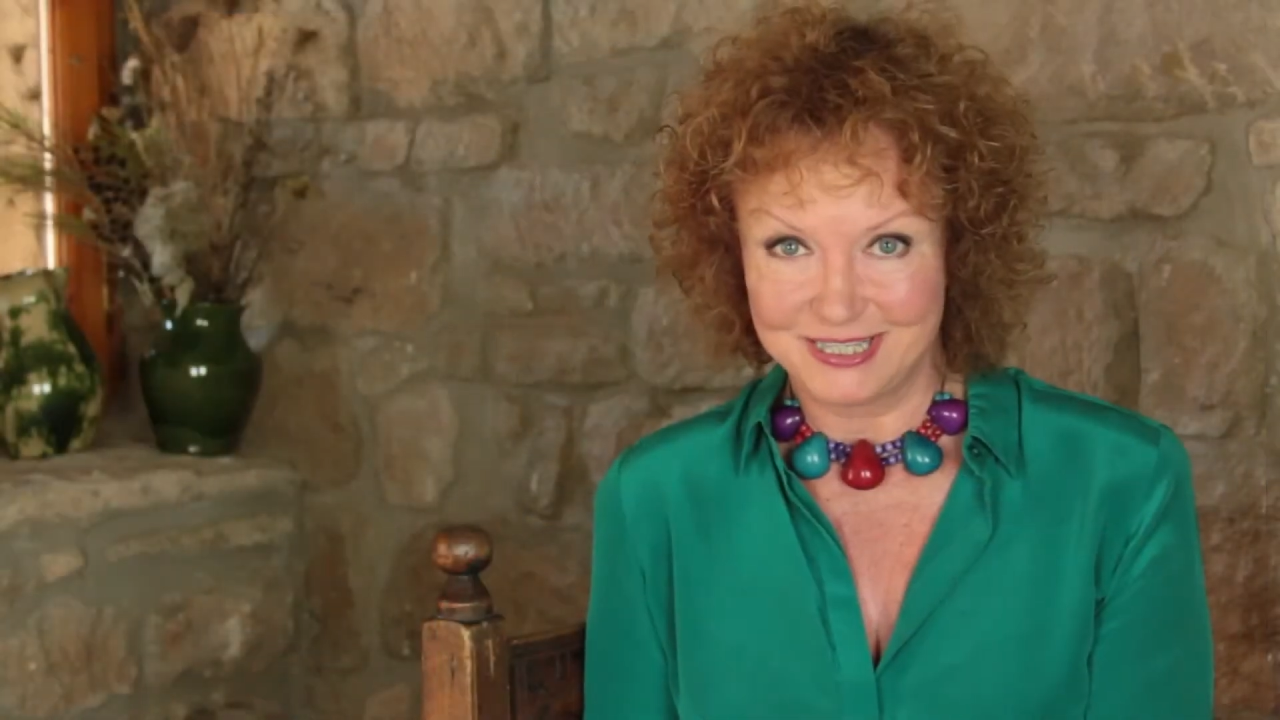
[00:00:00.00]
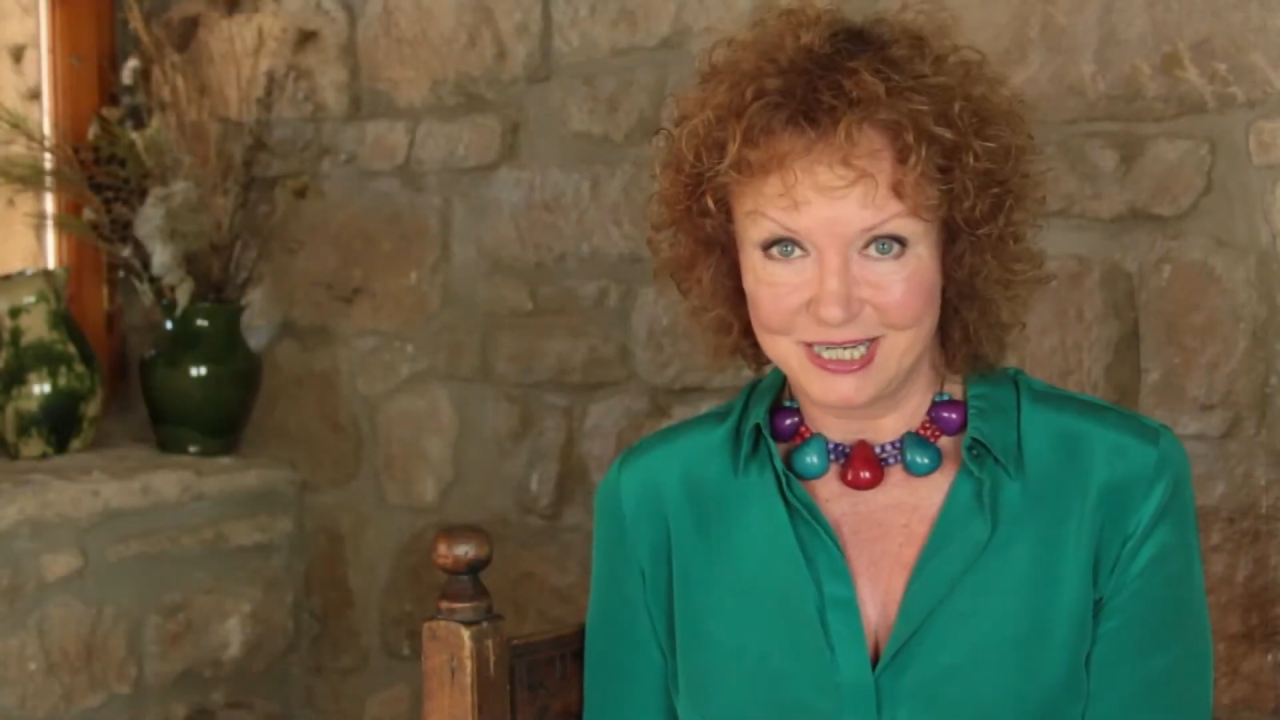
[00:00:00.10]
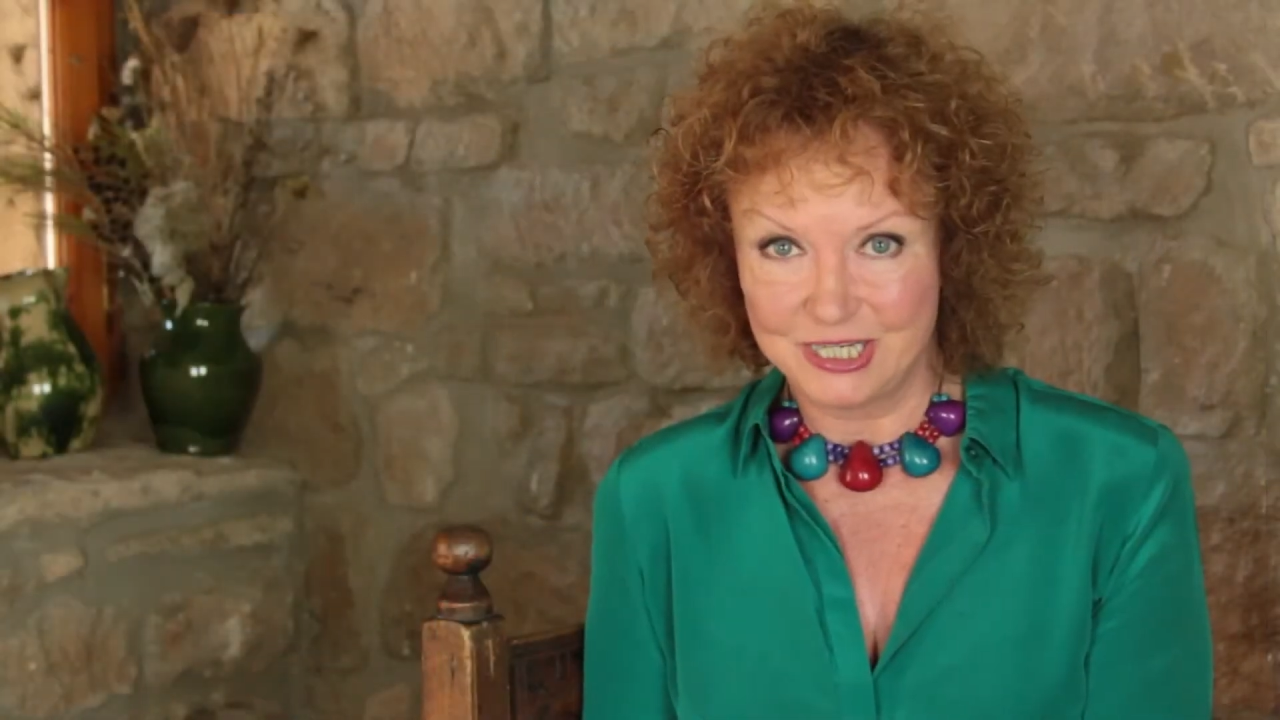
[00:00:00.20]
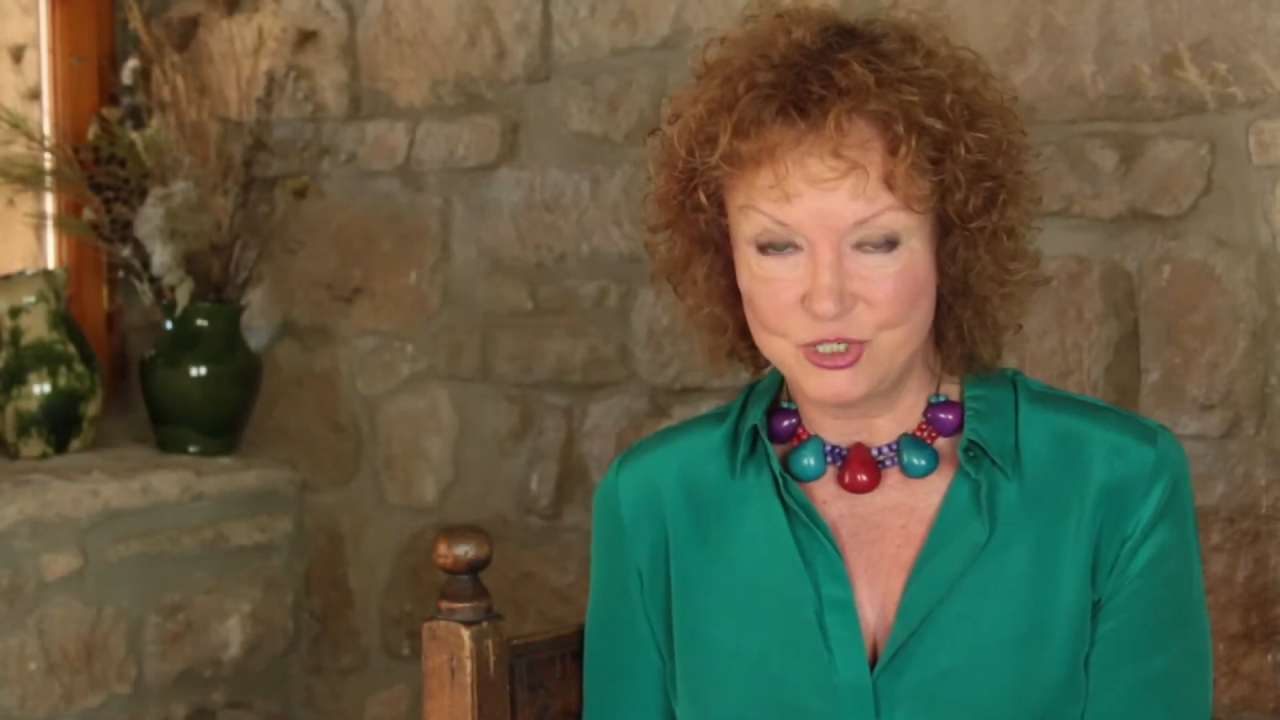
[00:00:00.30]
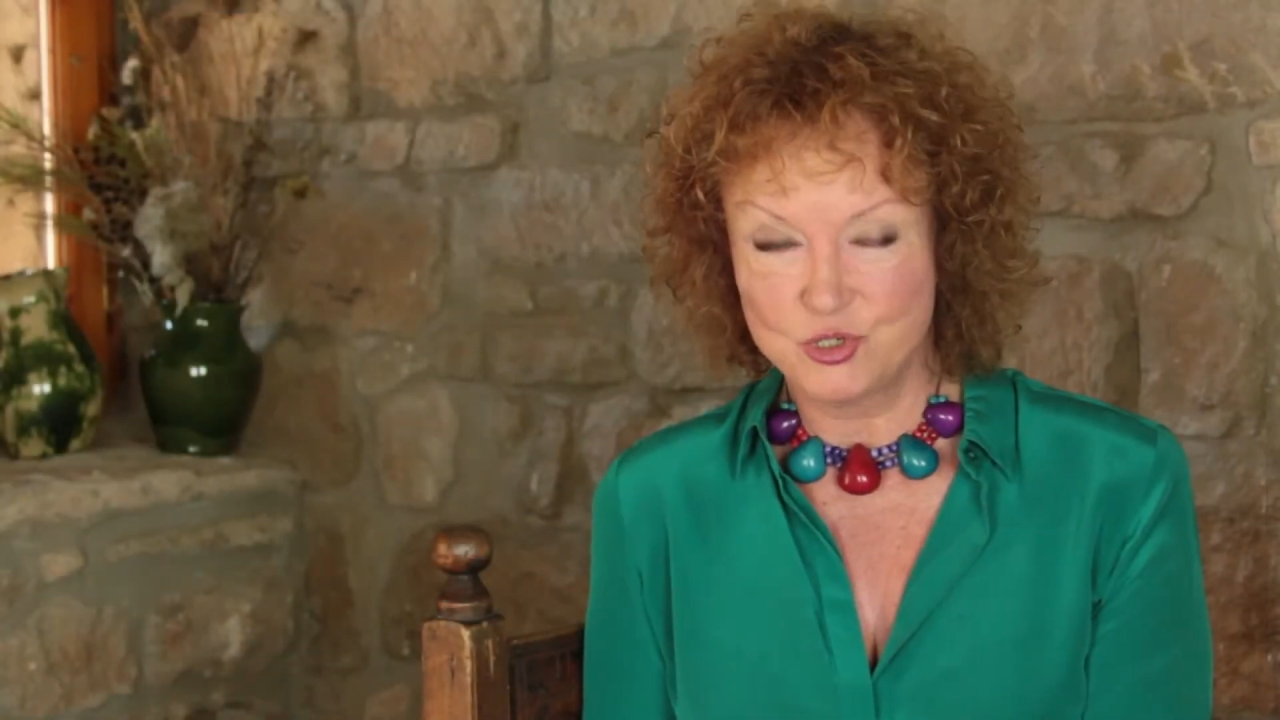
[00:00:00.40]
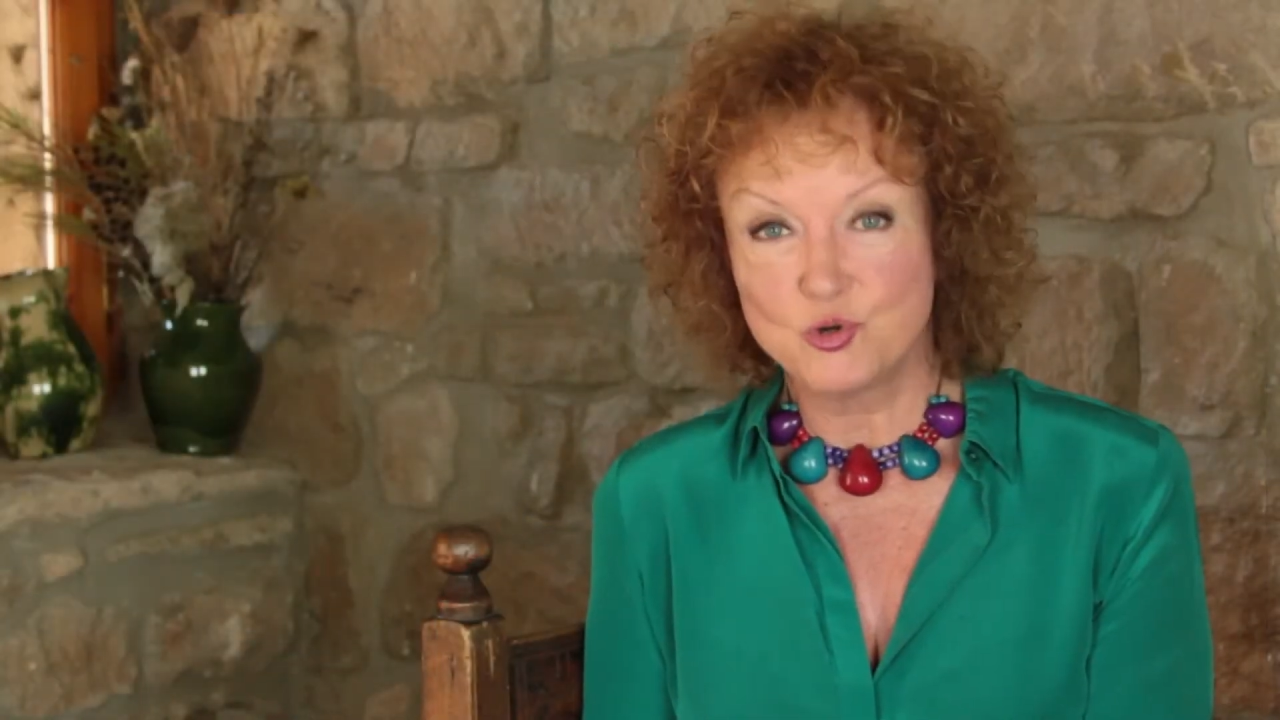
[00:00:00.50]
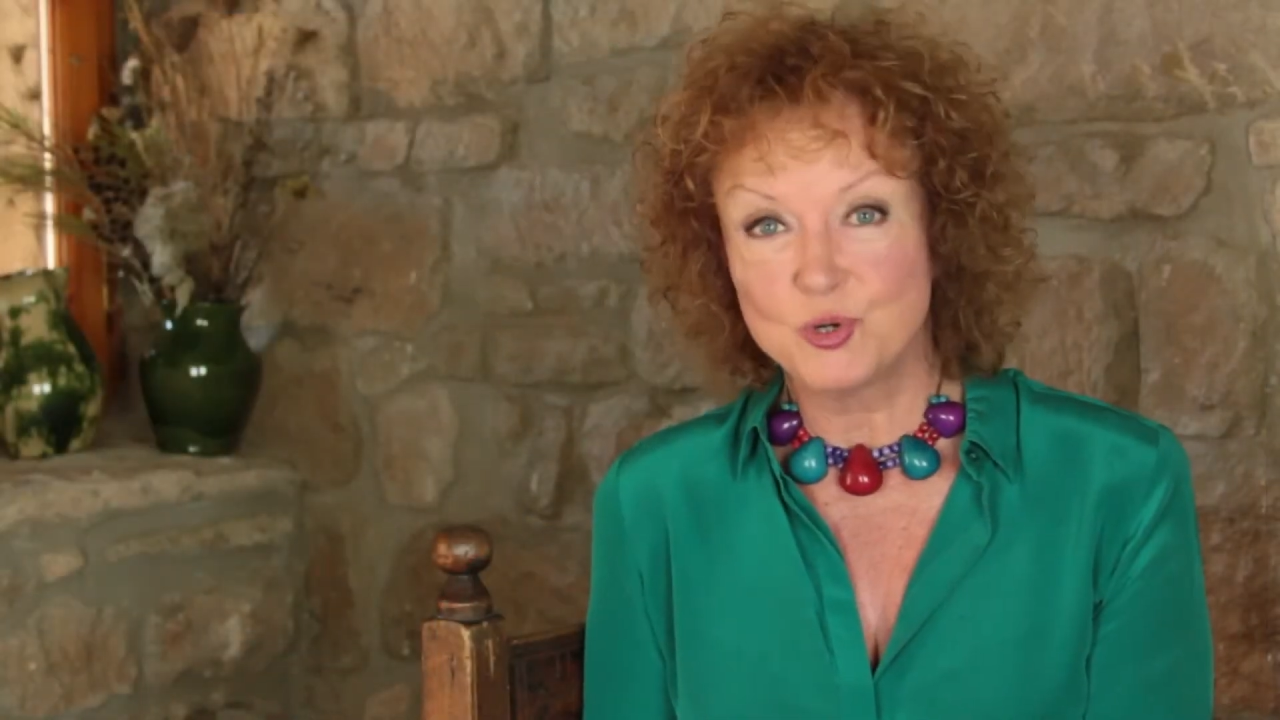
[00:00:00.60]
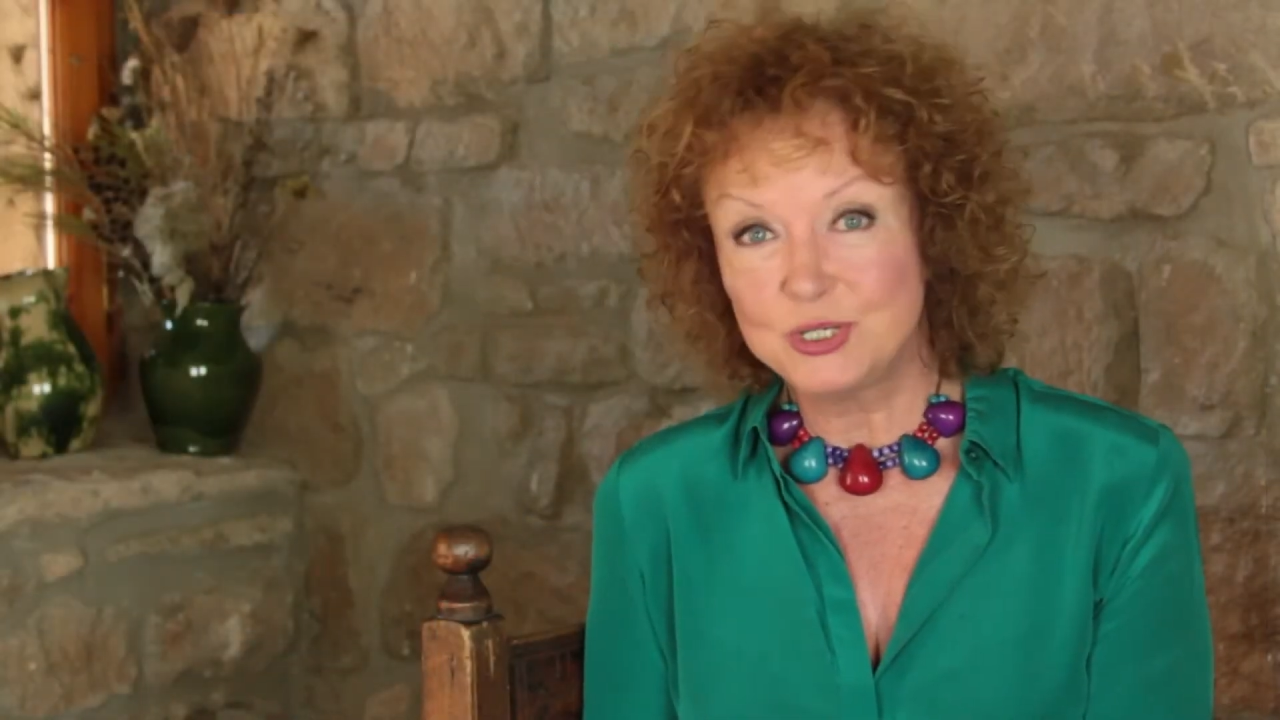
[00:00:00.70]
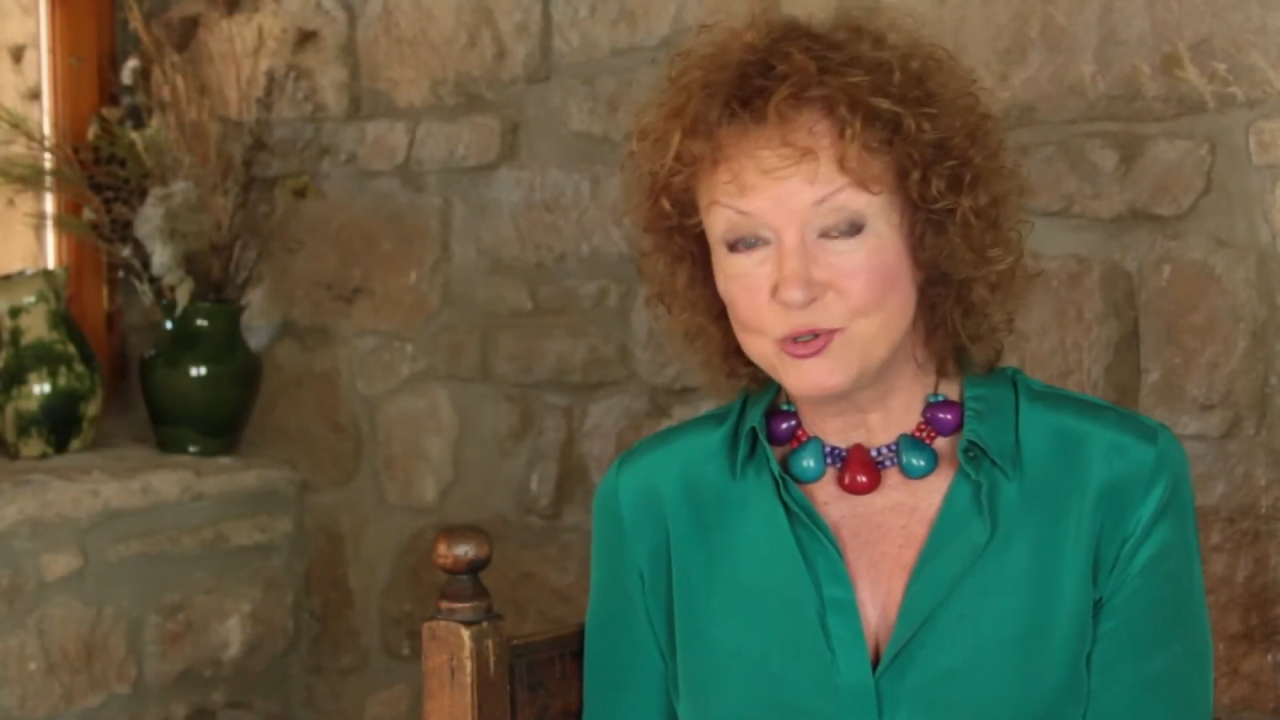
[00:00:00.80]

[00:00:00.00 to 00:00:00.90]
decide to join